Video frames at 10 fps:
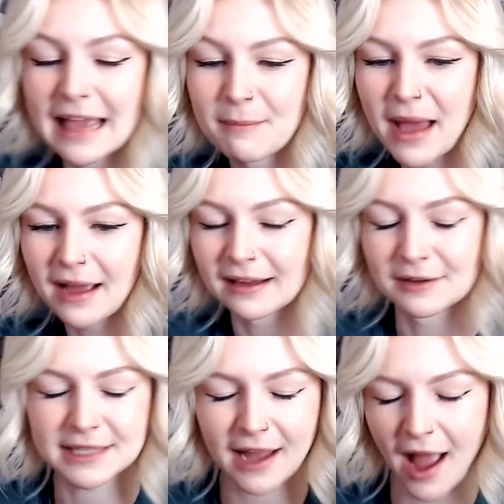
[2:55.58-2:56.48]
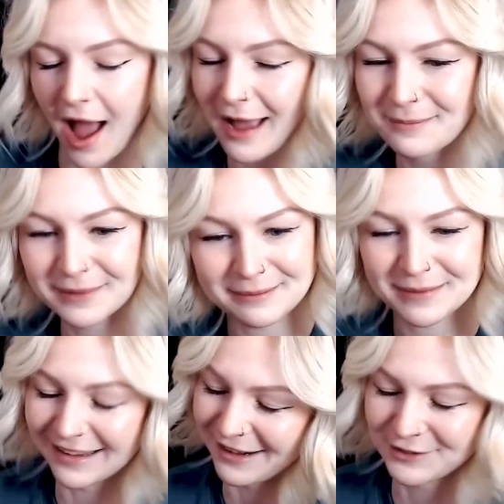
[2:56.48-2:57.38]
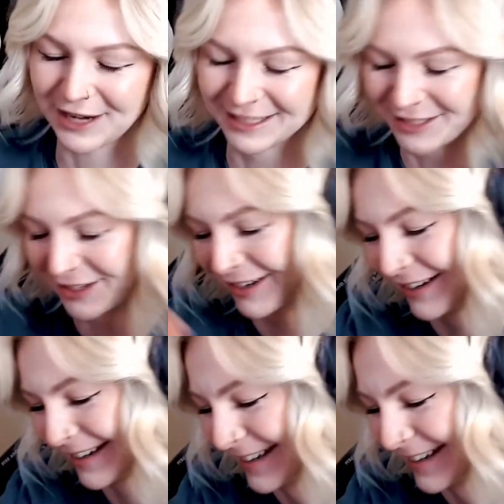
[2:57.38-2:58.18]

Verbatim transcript: then I came back and I was like, I'm going to be a hairdresser.